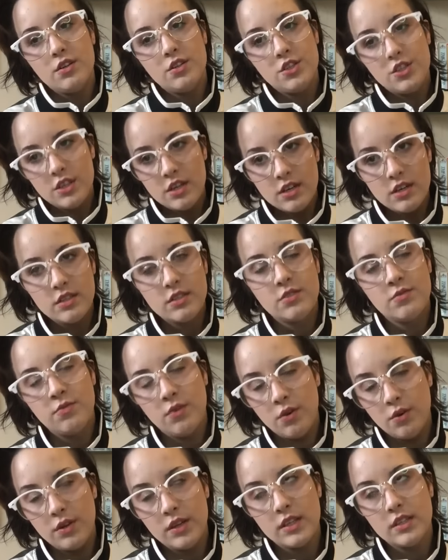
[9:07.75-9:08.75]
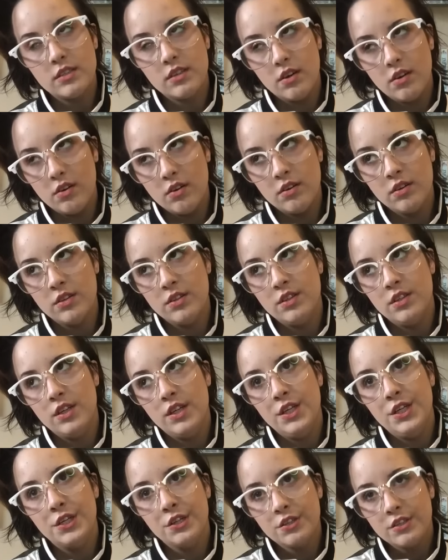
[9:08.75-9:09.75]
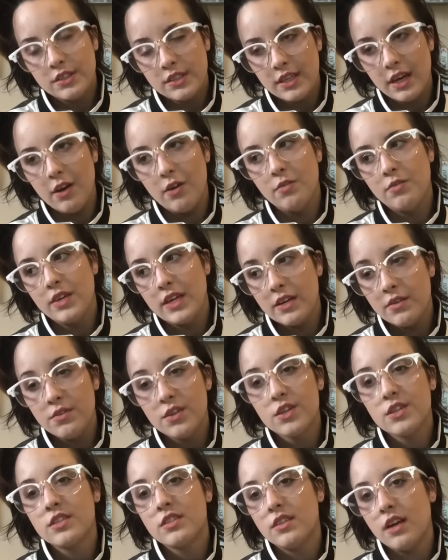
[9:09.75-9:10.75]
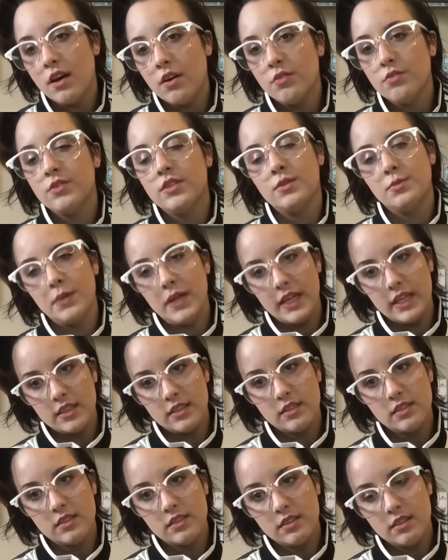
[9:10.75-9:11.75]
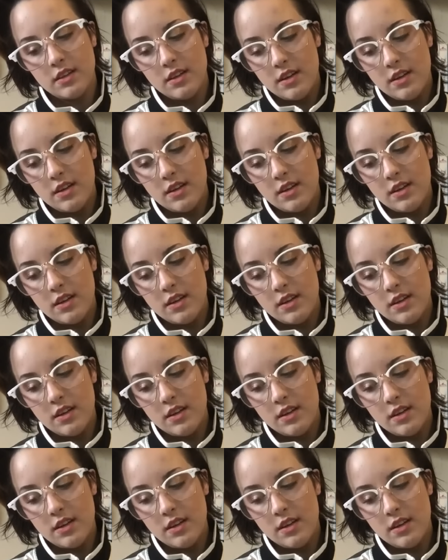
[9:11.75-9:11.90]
Just focus on yourself, give yourself space